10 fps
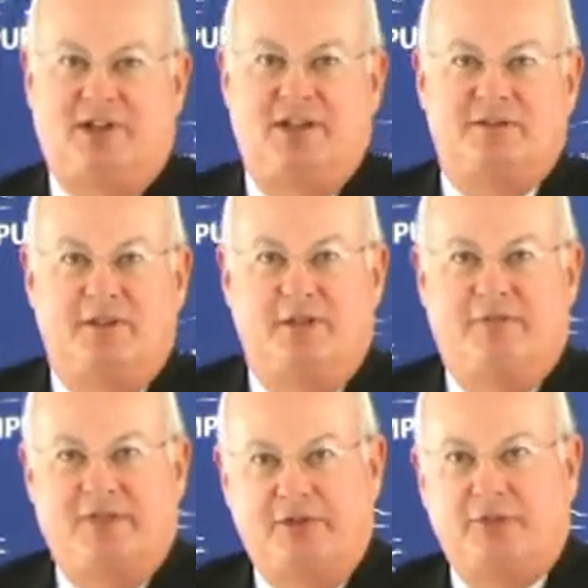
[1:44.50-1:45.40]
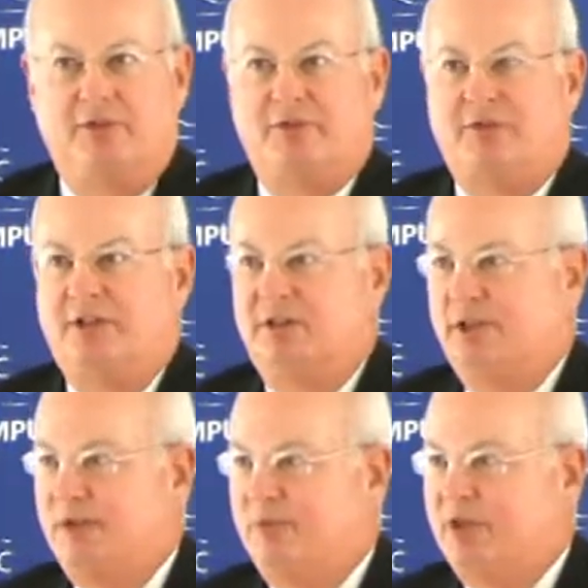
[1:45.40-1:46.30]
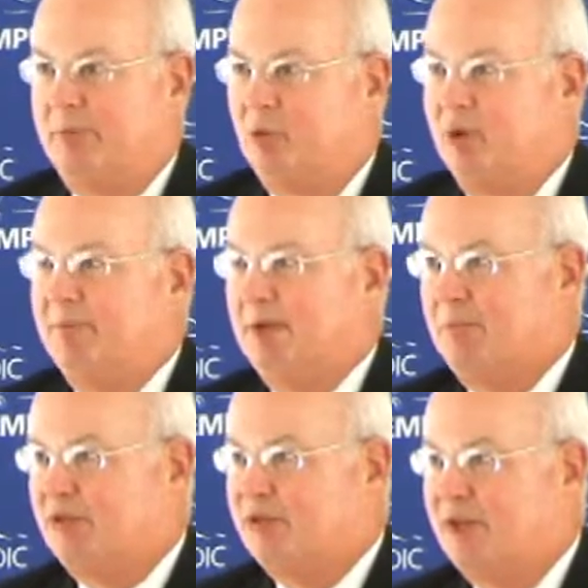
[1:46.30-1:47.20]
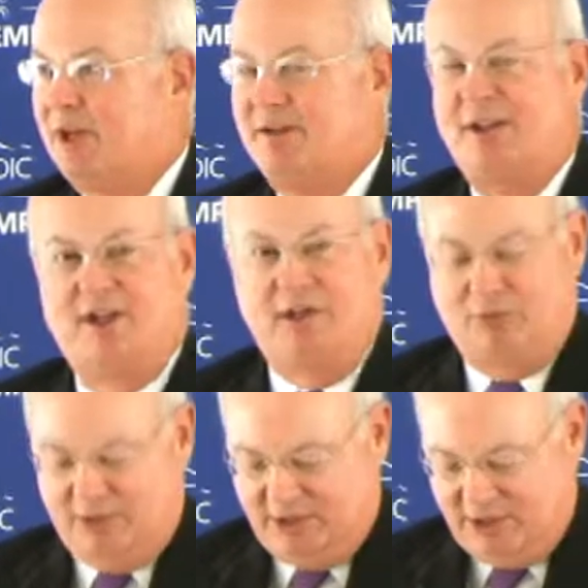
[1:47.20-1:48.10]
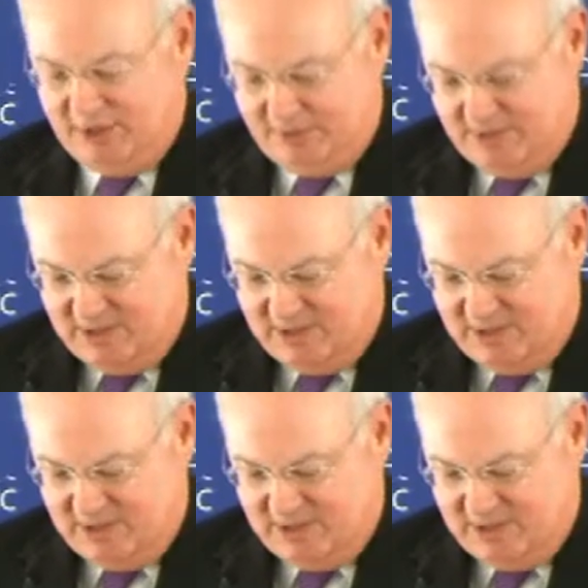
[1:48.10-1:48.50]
Lexington investors and some board members who I know are here.